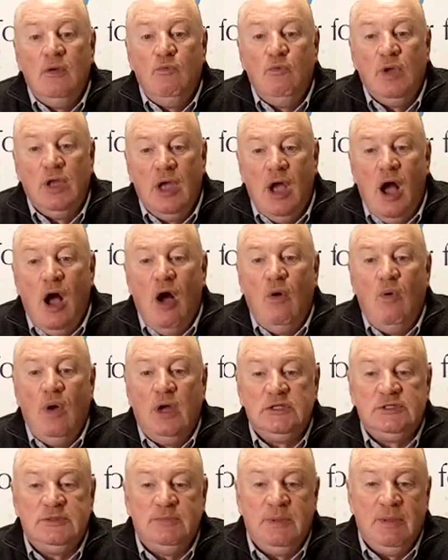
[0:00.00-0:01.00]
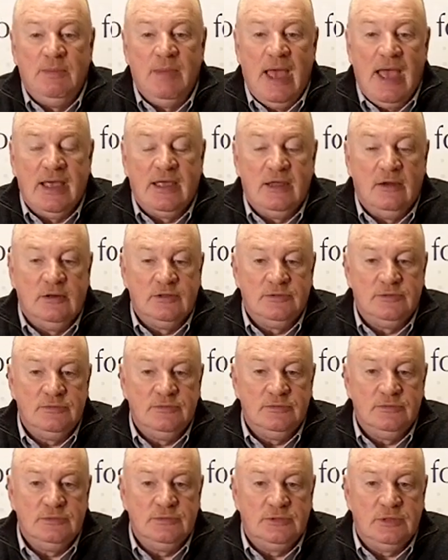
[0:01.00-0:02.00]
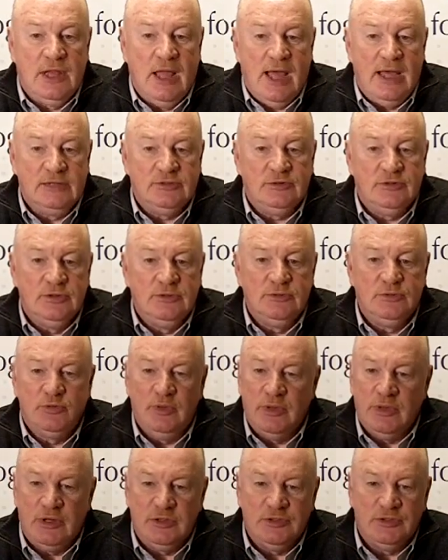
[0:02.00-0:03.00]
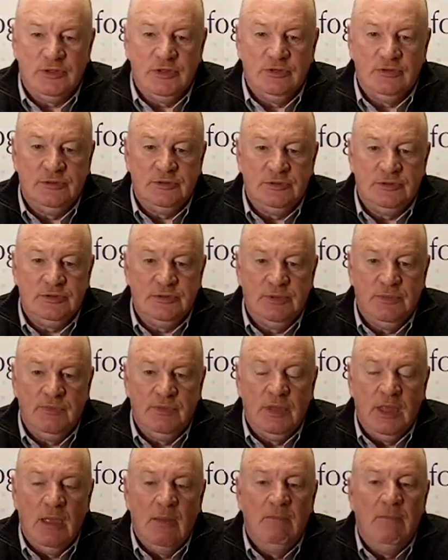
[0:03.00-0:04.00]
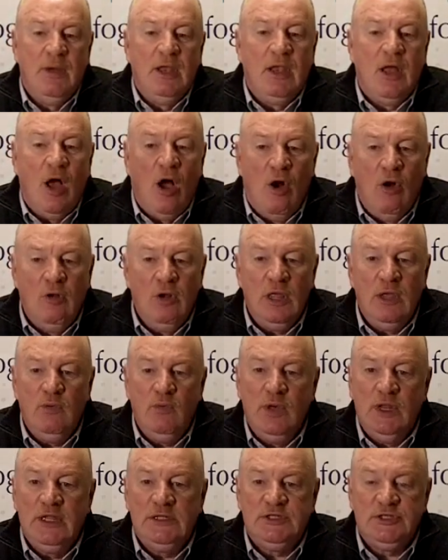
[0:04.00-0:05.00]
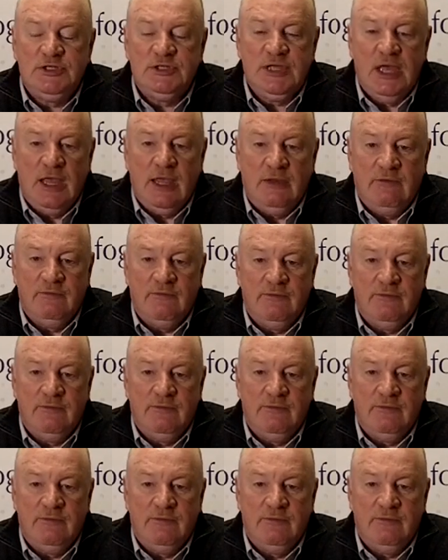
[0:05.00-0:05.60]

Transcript: We all want to be back in our classrooms with our students, but only when it's safe.